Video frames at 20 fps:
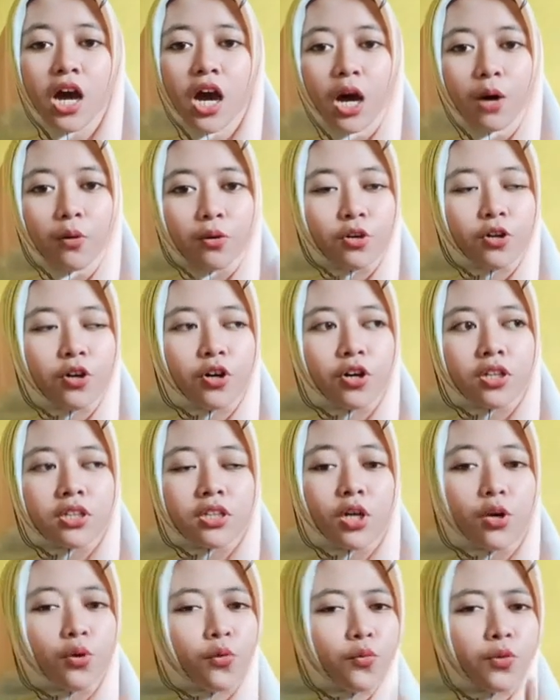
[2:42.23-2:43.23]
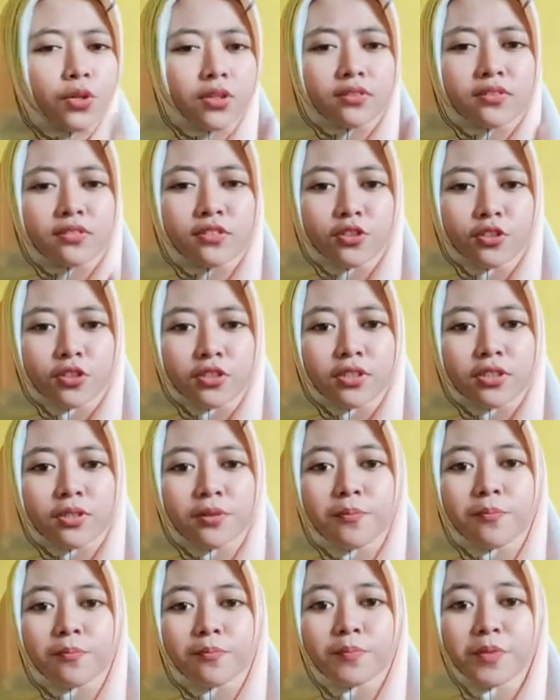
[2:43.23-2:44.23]
Our goal will not
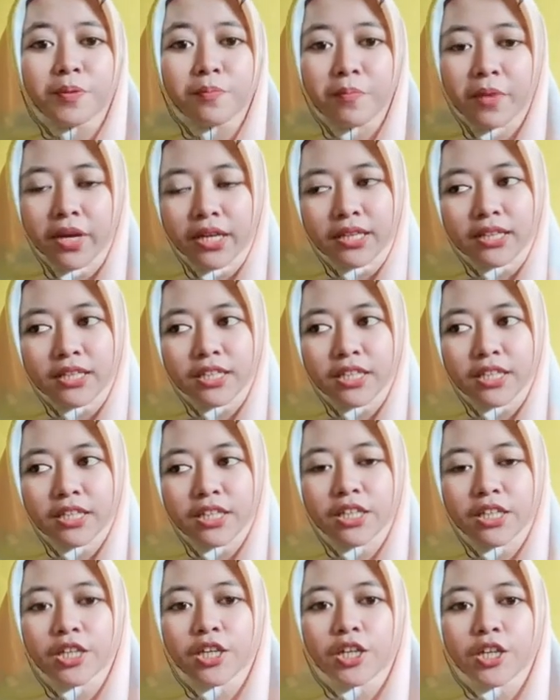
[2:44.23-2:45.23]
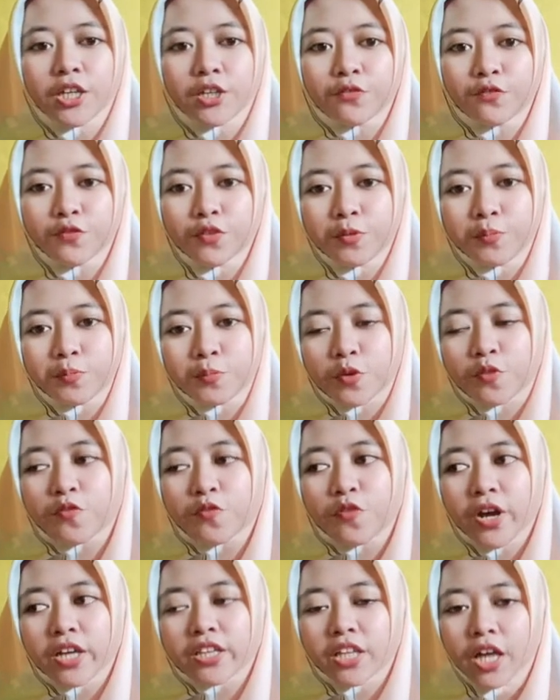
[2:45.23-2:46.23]
be met if we
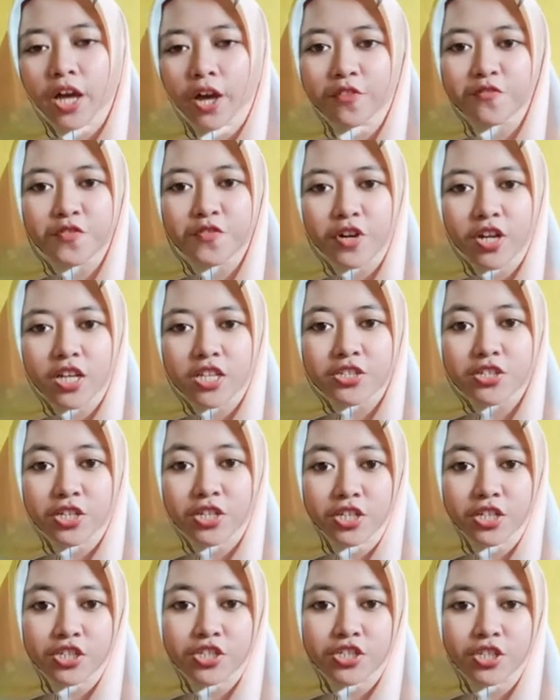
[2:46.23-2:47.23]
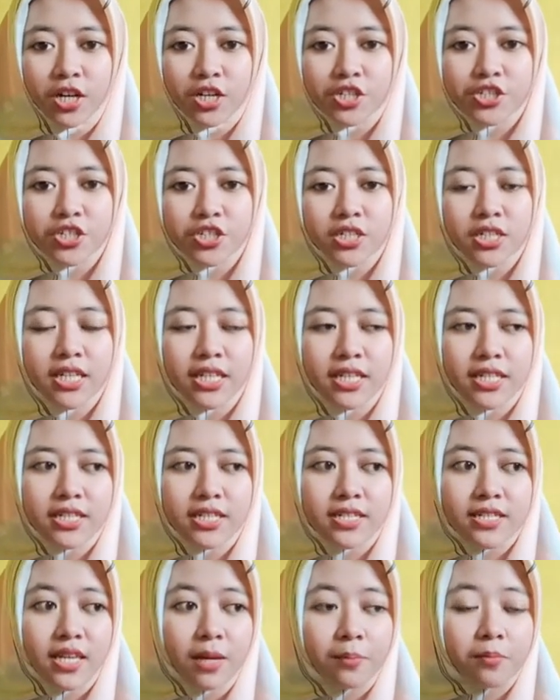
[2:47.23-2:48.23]
provide average instruction in
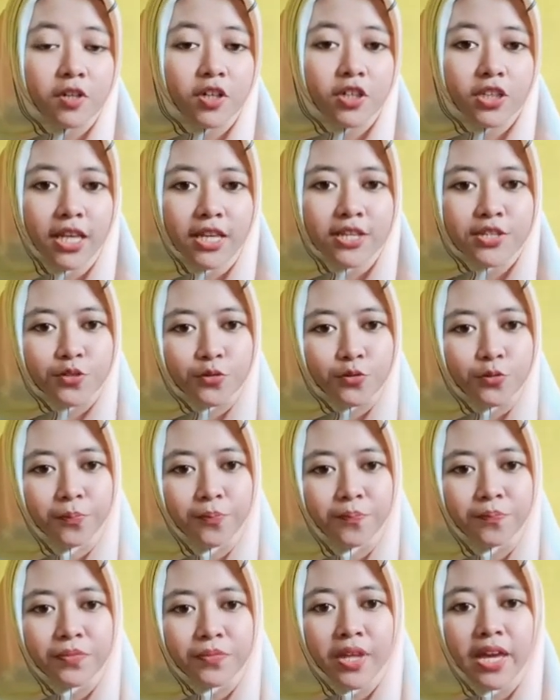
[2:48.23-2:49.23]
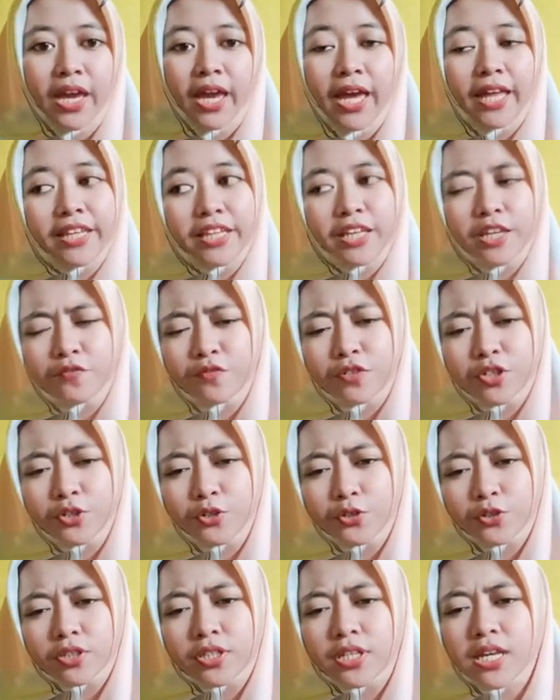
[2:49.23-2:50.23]
some classrooms and even
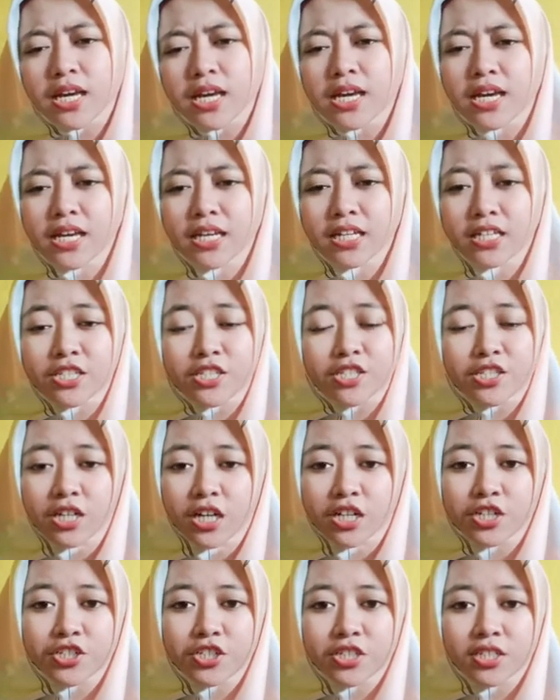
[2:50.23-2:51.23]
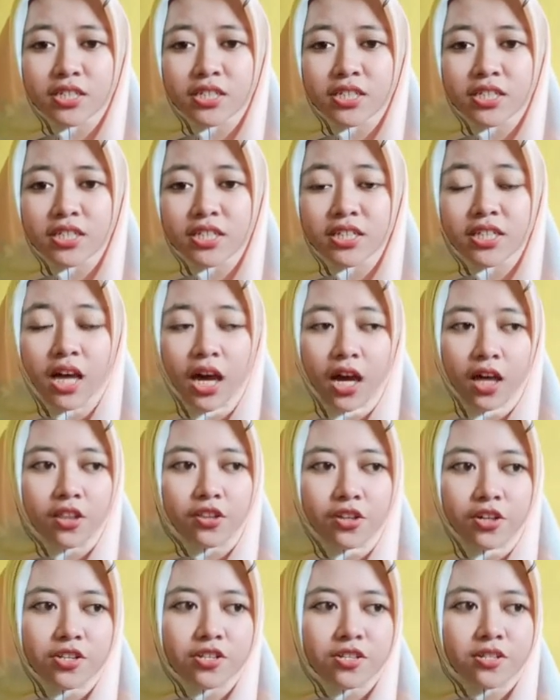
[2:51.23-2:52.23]
good instruction in
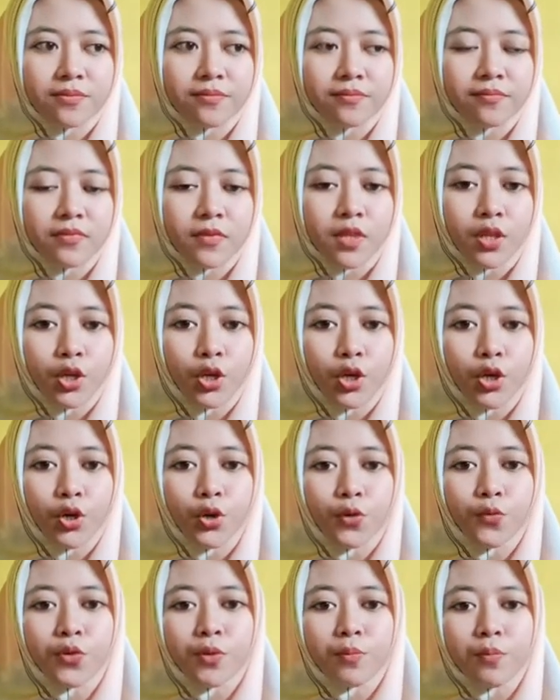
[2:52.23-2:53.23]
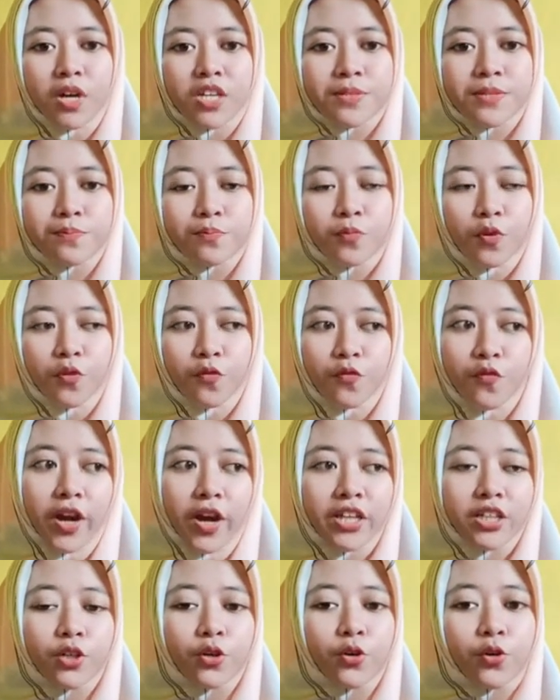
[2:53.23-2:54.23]
others. We must
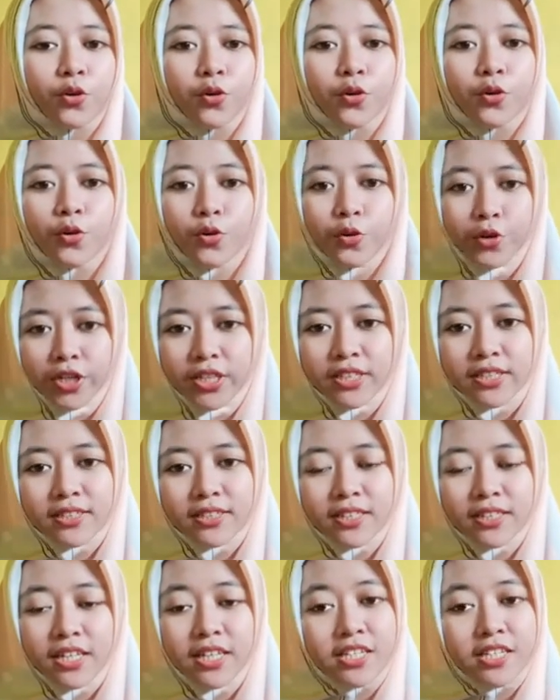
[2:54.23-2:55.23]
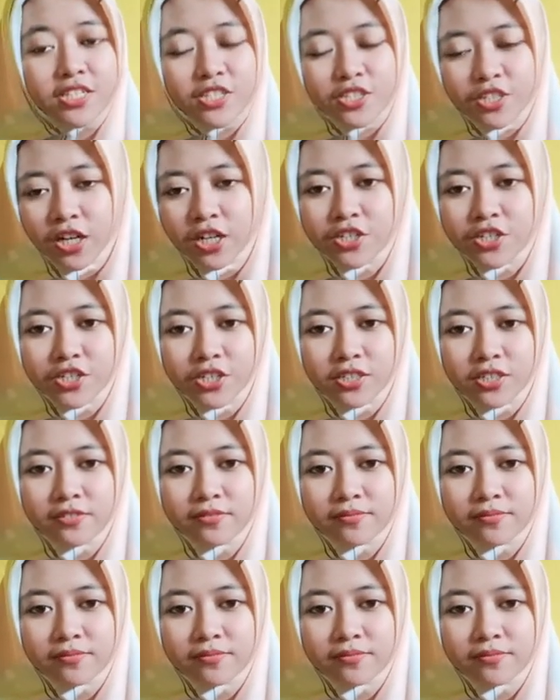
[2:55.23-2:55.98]
provide great instruction.